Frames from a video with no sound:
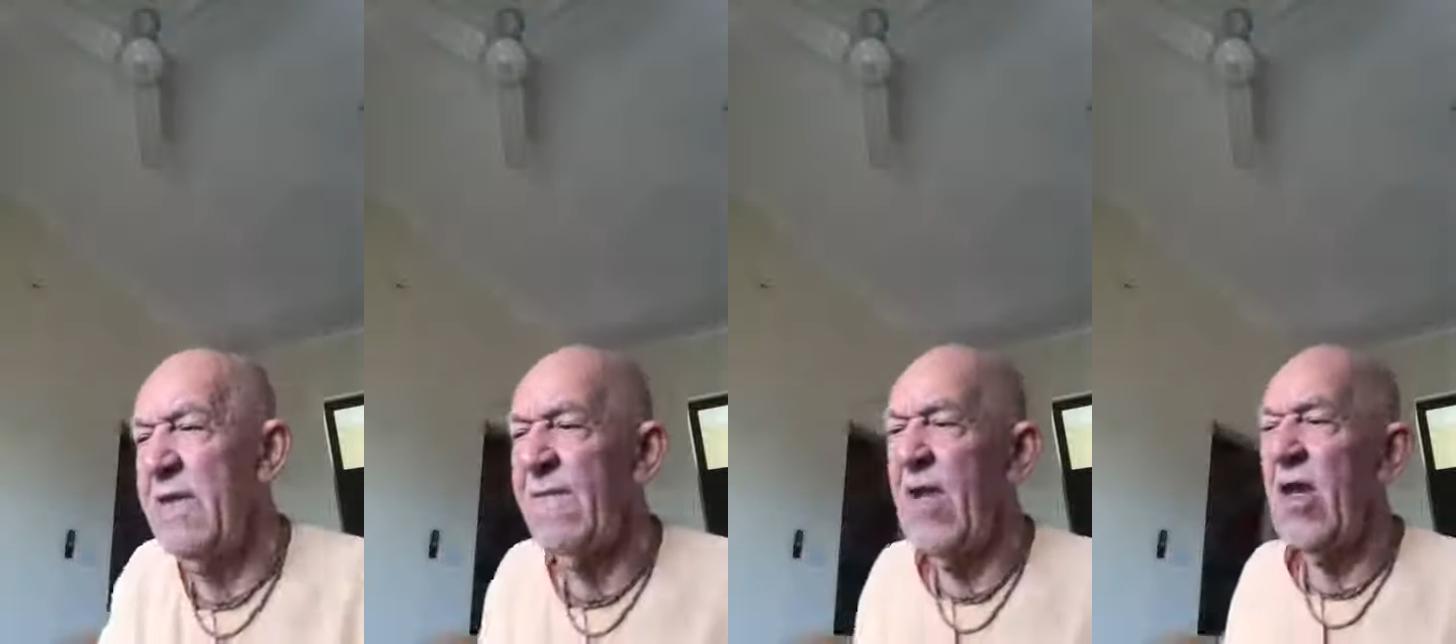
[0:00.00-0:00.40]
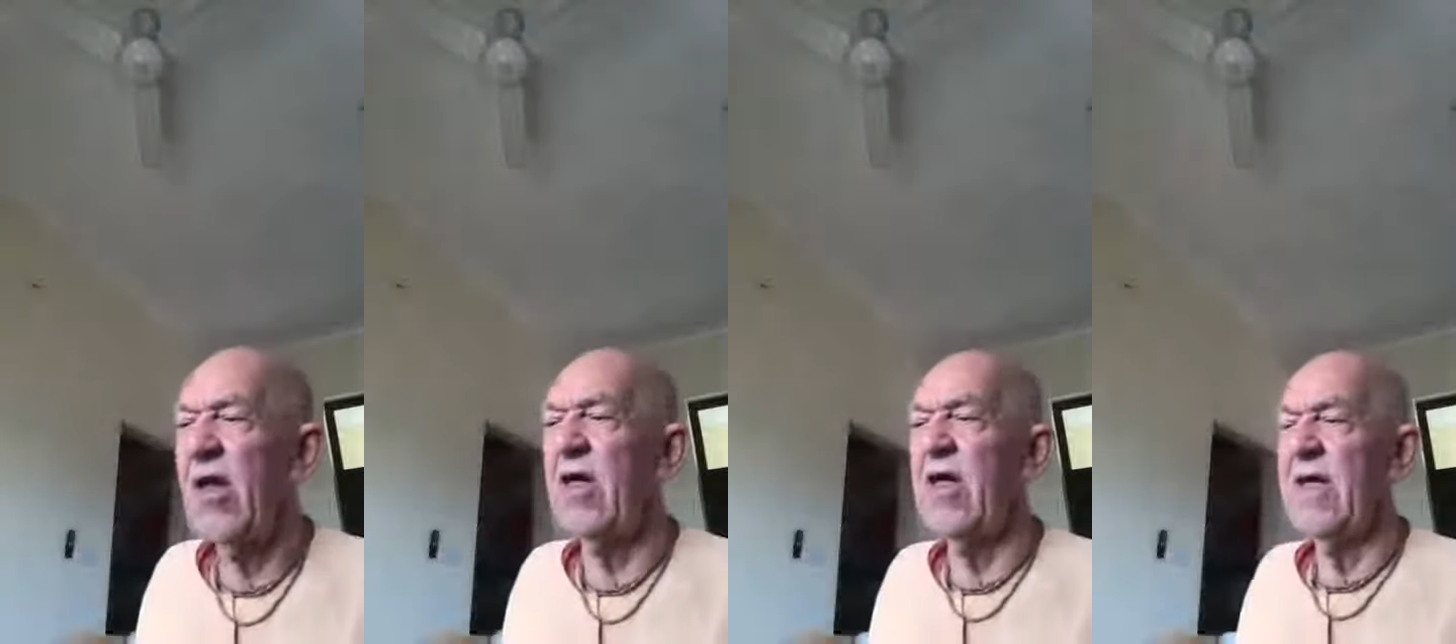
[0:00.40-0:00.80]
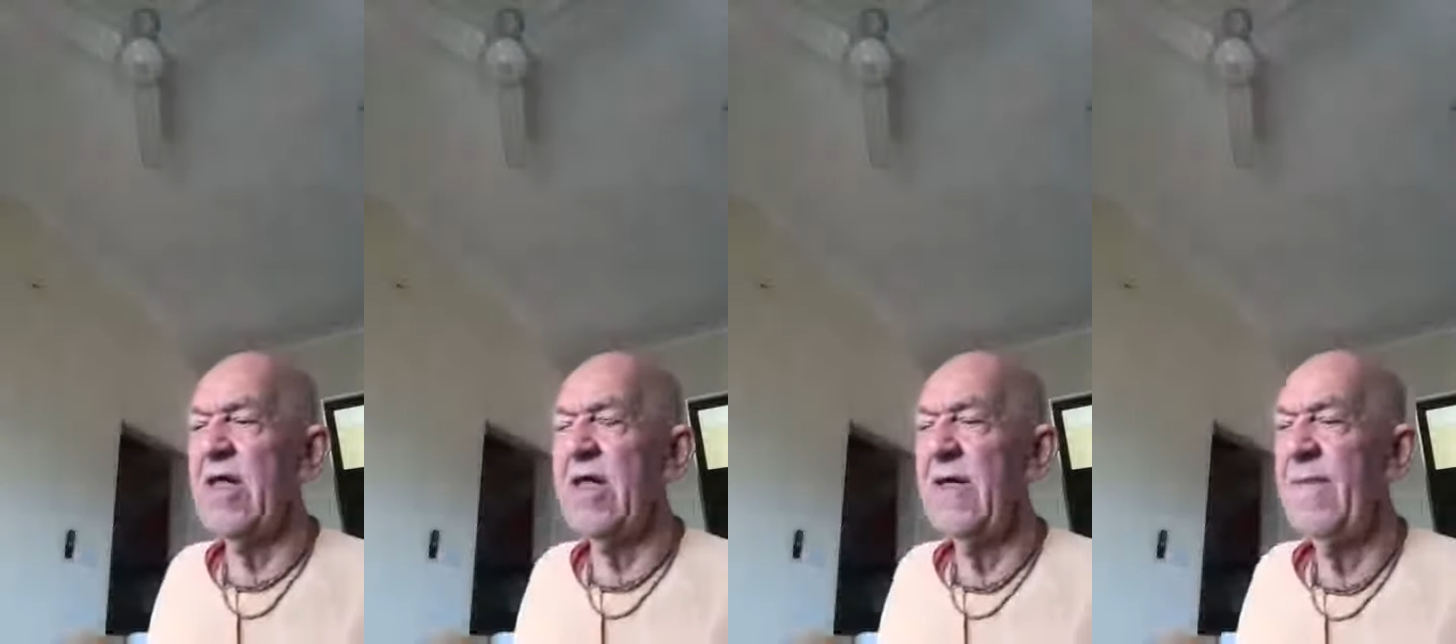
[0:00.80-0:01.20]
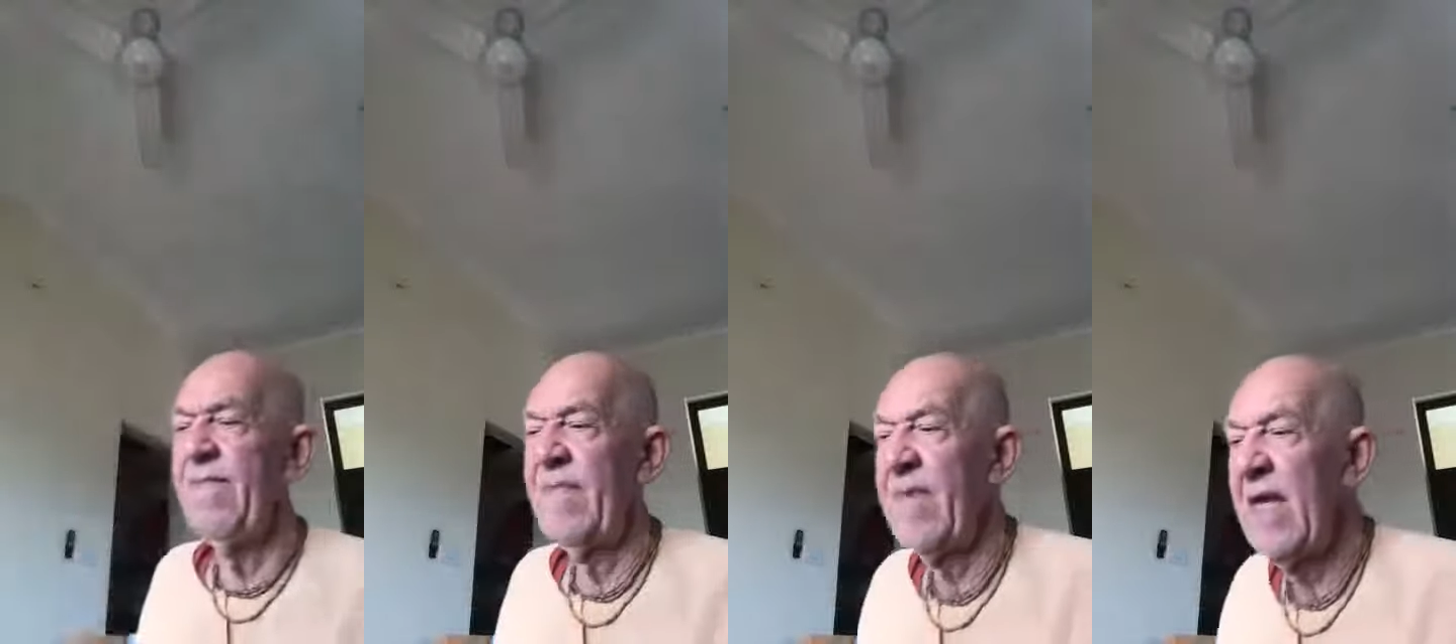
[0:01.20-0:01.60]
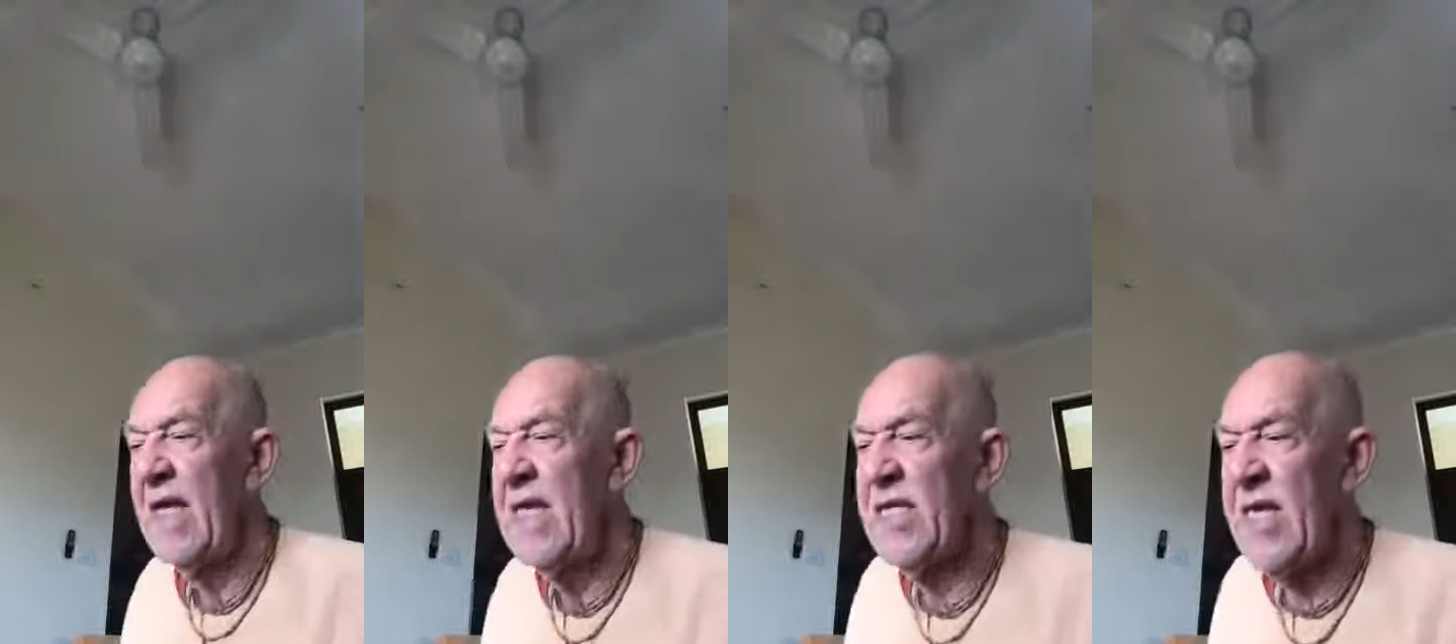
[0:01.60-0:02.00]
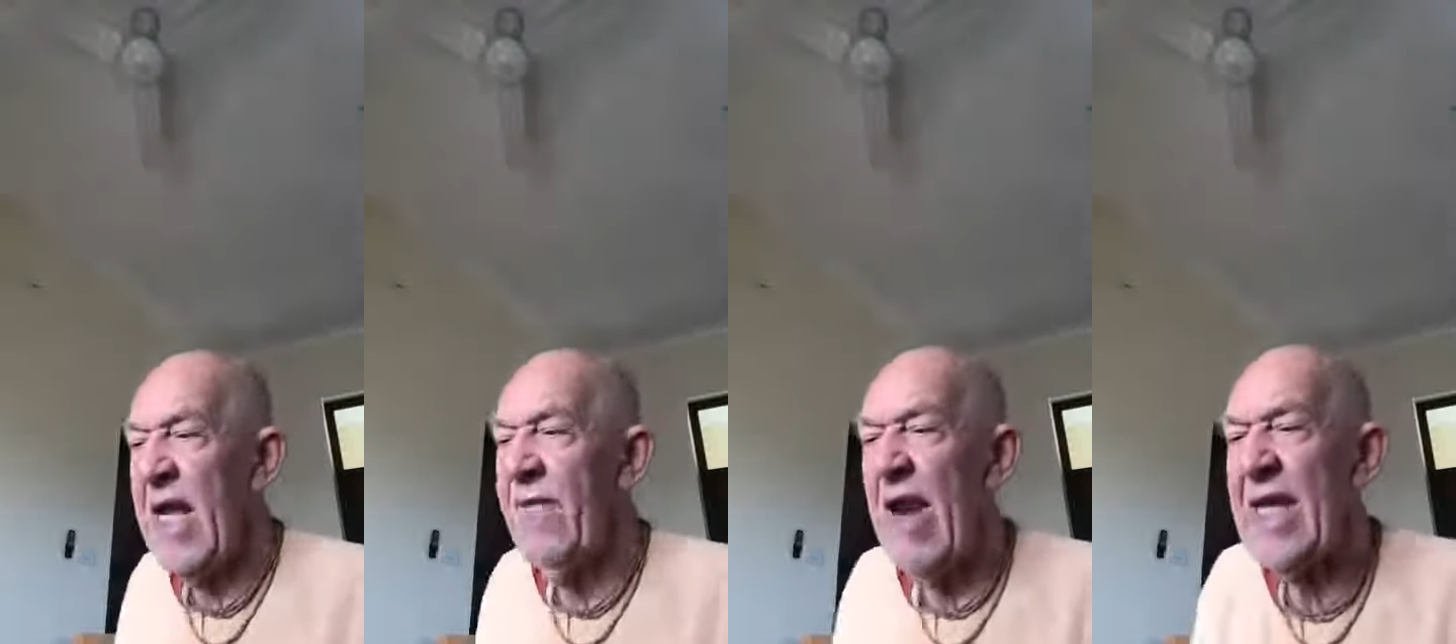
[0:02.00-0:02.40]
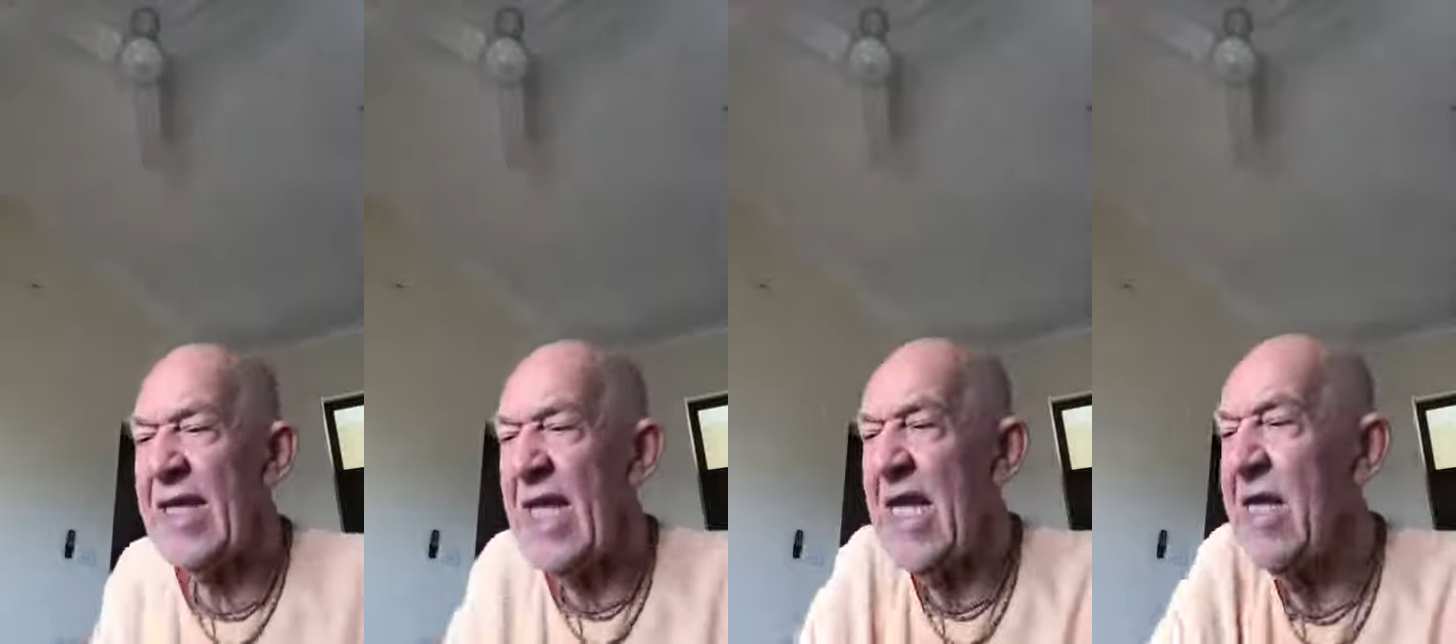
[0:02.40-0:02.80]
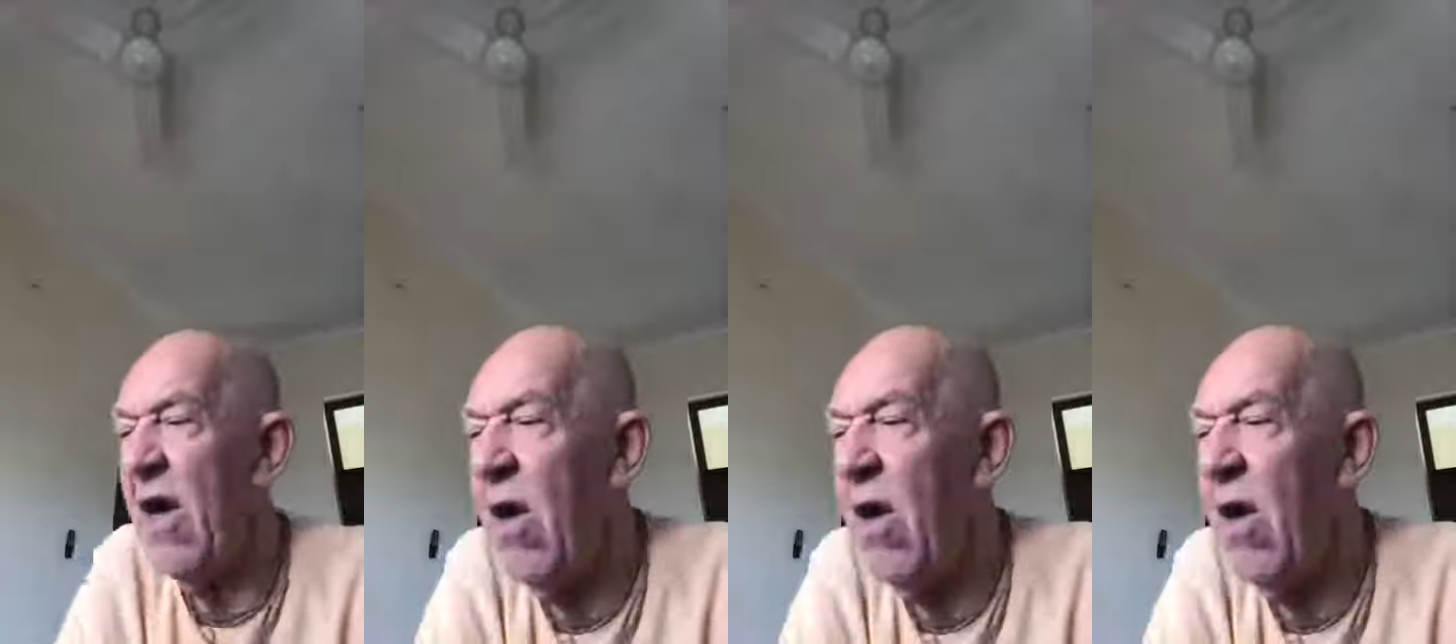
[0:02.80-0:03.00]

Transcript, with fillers: of the Lord, is directing